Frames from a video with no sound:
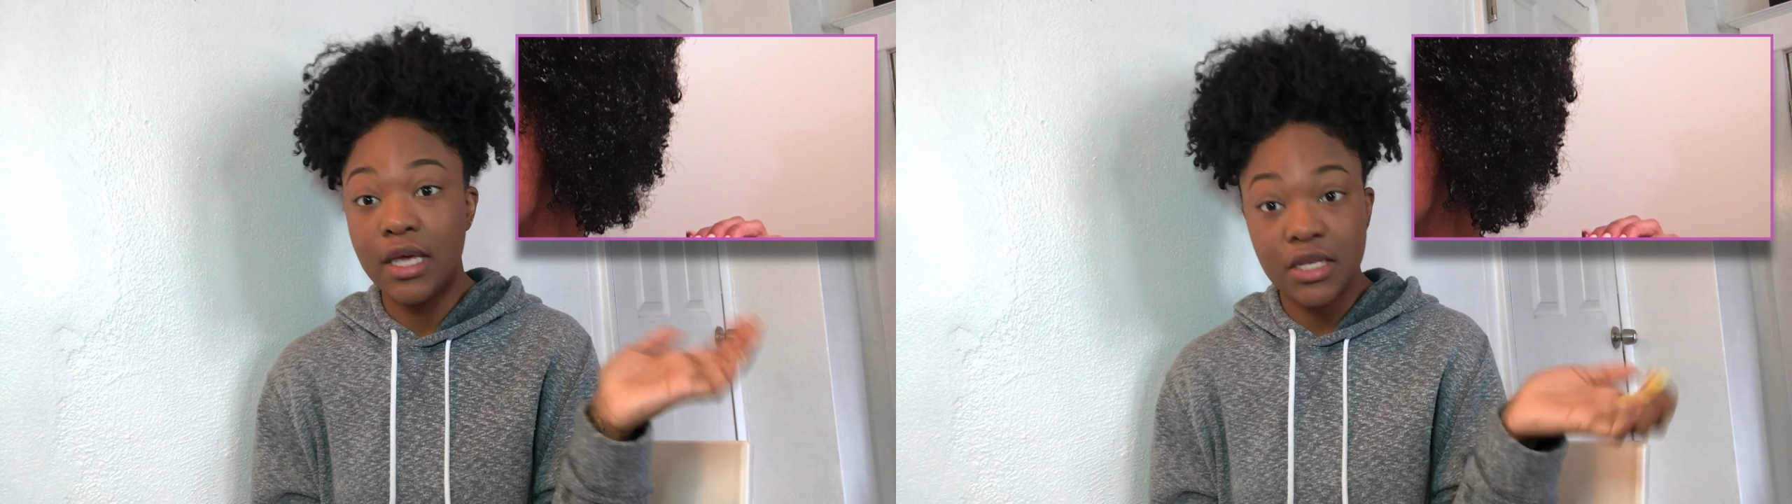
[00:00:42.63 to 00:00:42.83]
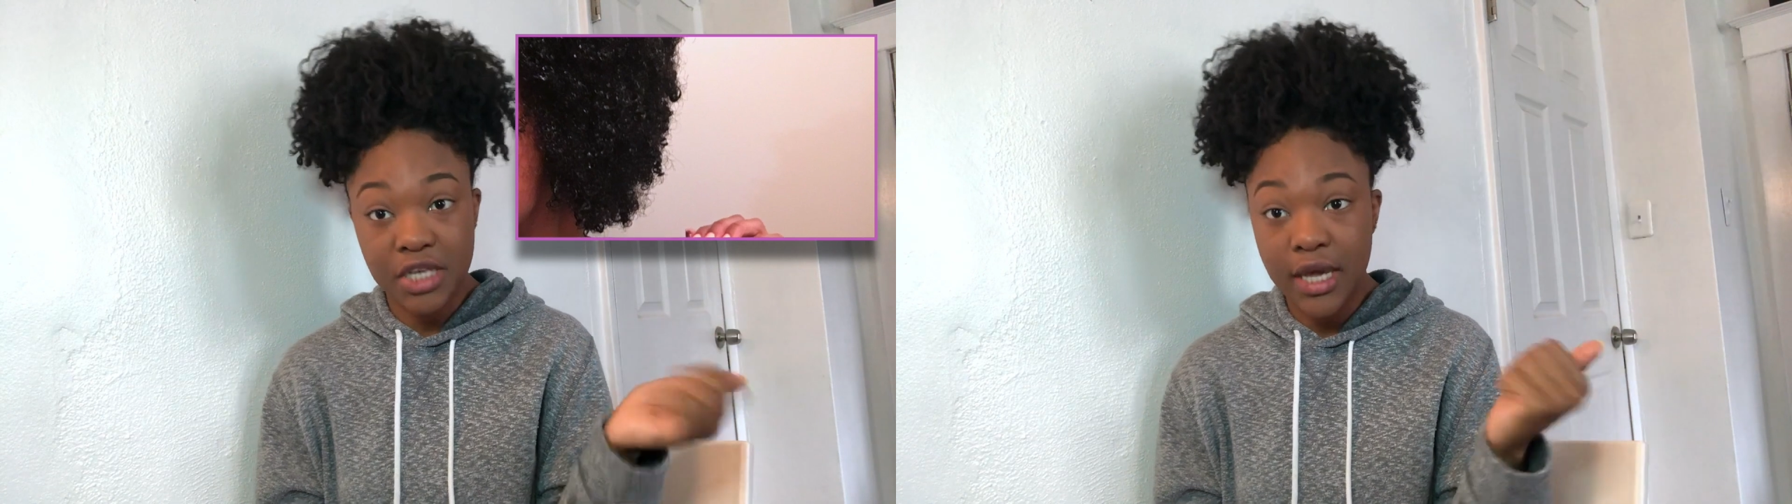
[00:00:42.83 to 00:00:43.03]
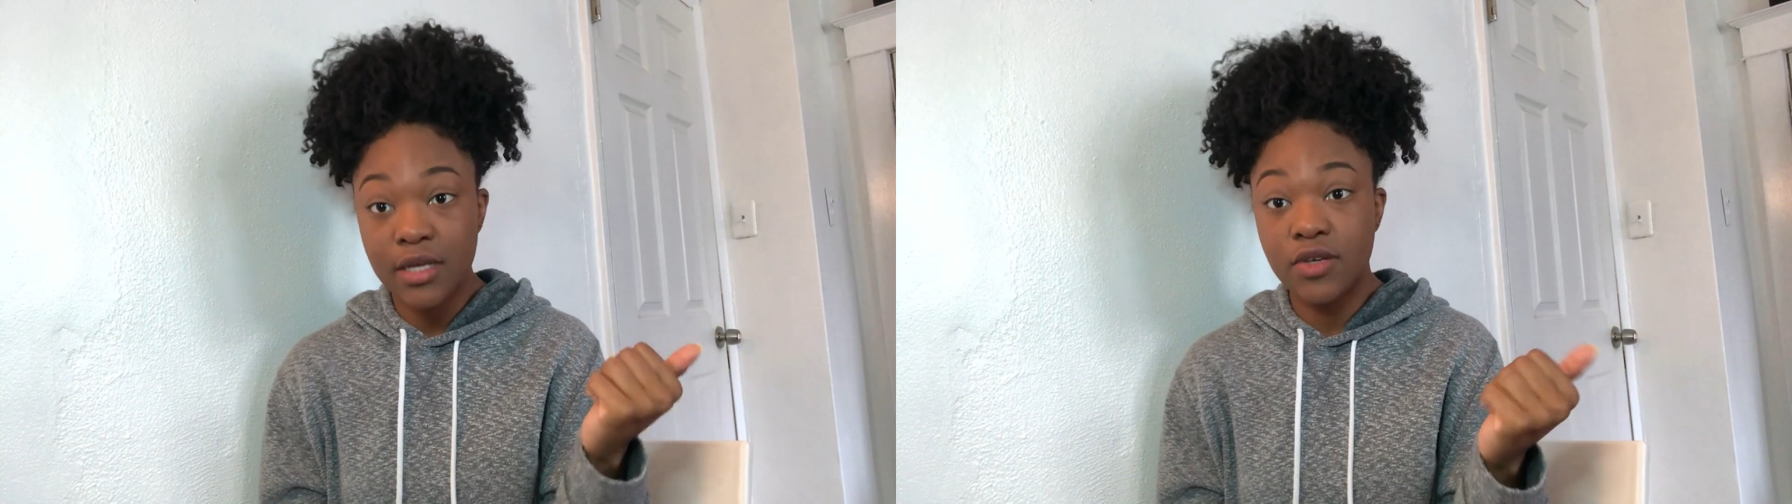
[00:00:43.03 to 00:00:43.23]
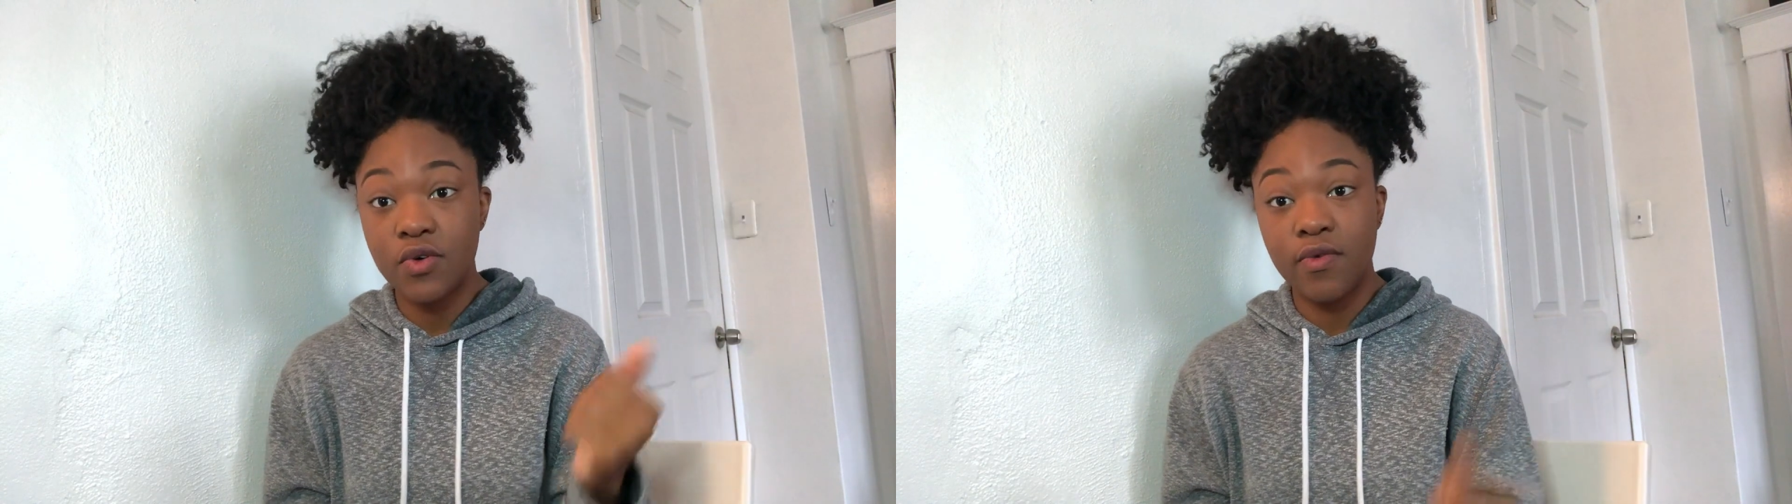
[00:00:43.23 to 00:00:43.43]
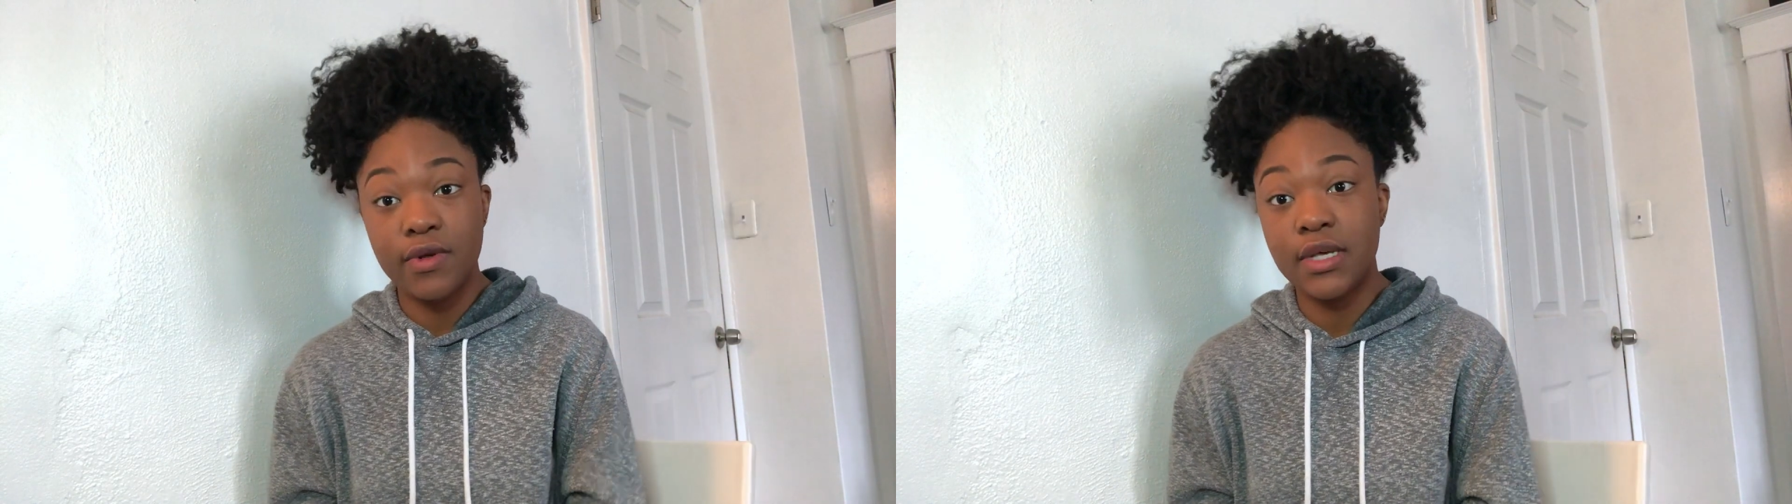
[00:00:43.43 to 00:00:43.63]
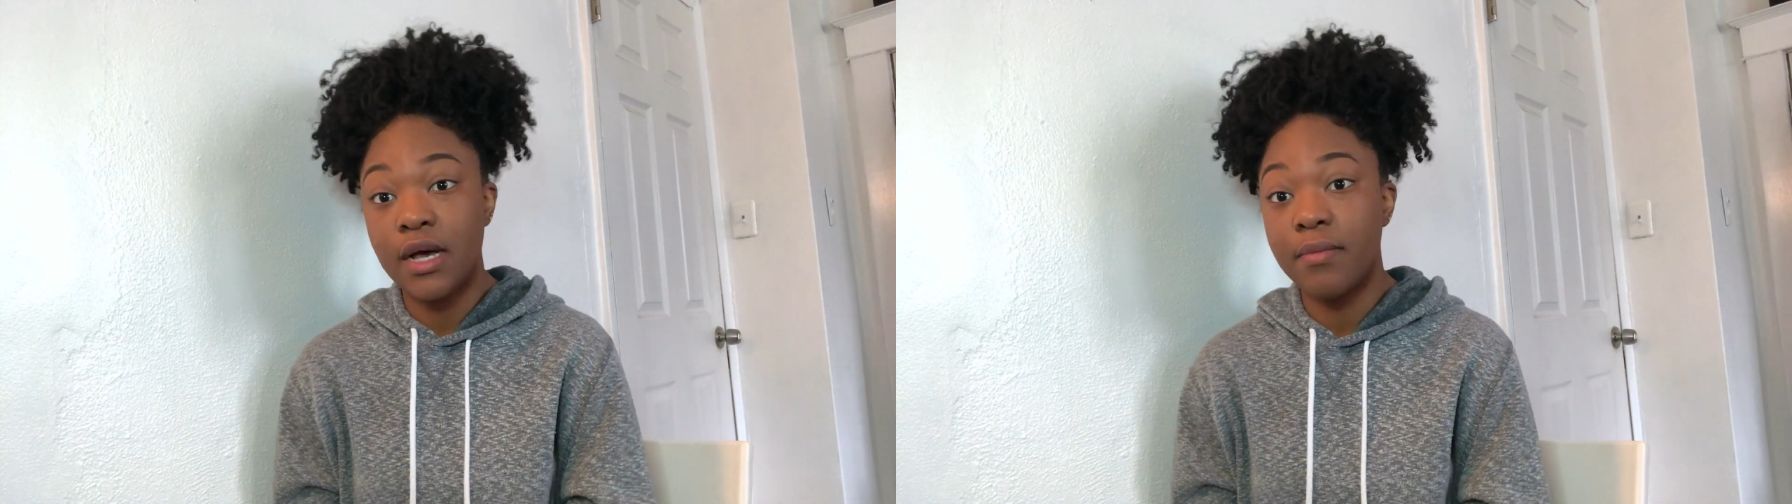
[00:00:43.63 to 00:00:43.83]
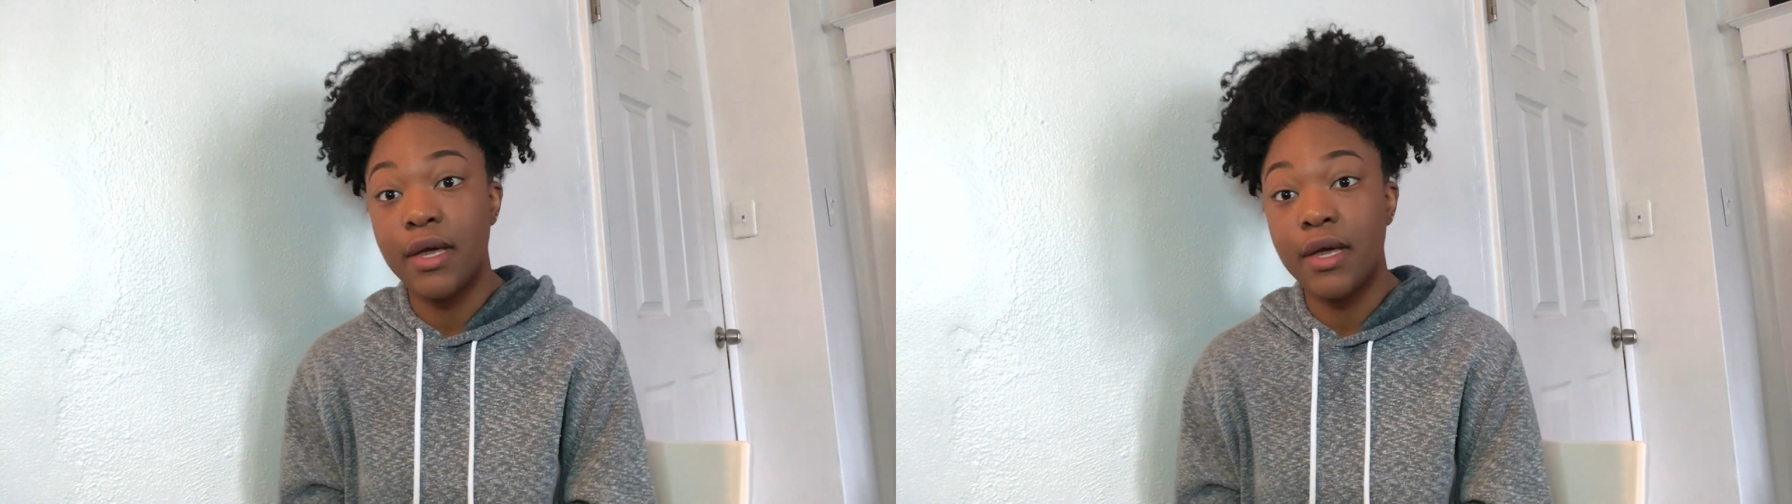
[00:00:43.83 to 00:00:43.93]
it changes over time.